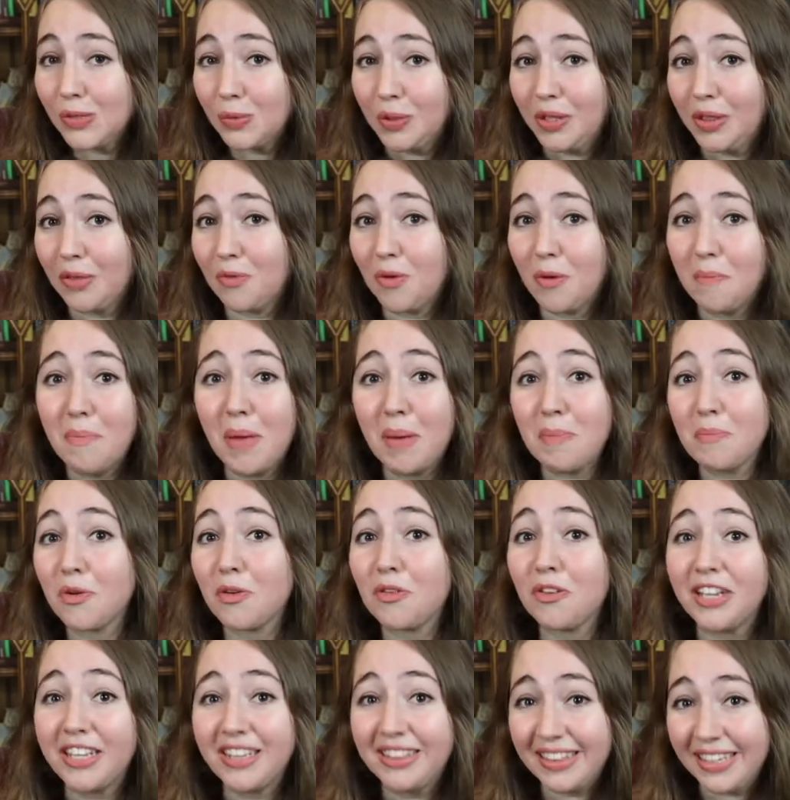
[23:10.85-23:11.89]
with
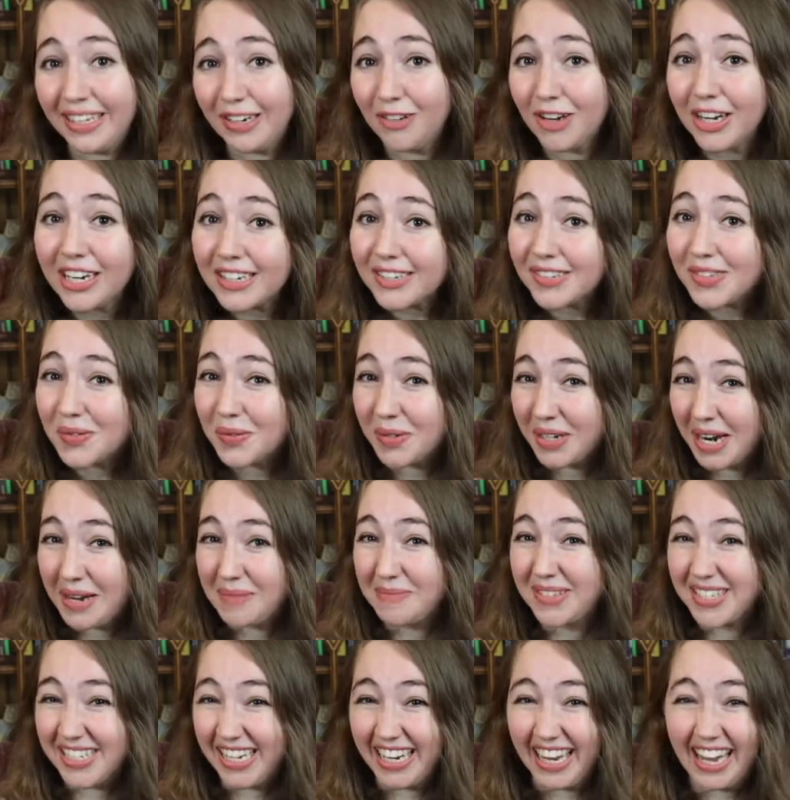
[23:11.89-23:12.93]
remembering lyrics when I'm
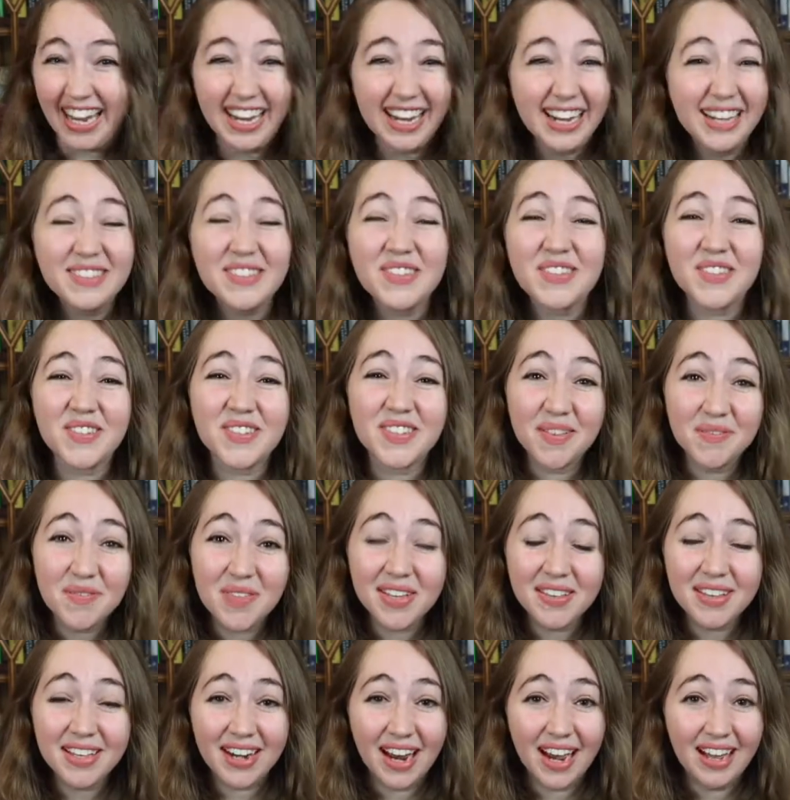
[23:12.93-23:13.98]
singing, so something
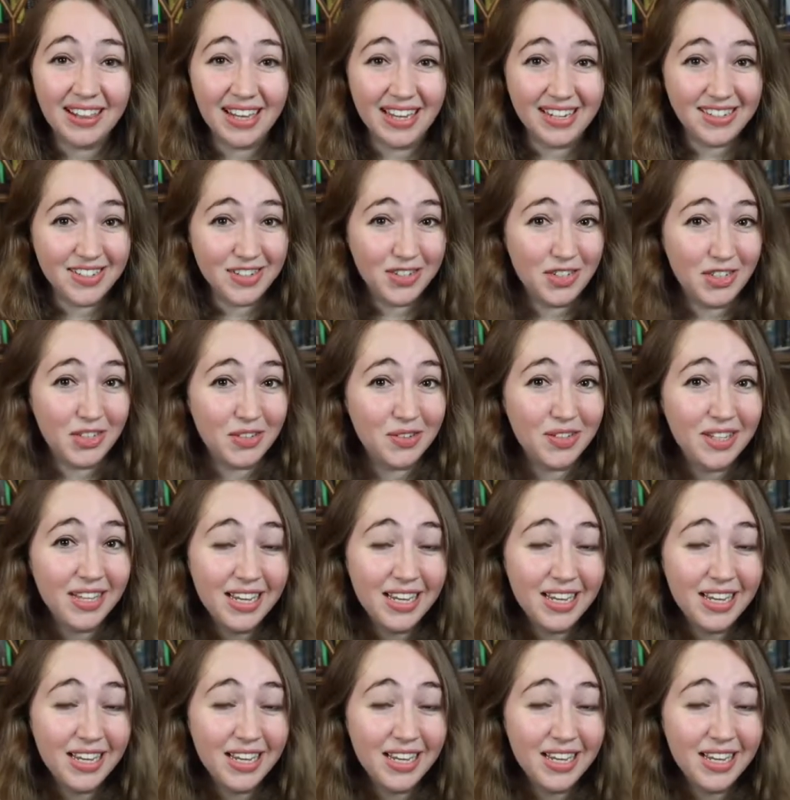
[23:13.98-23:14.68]
that I like to do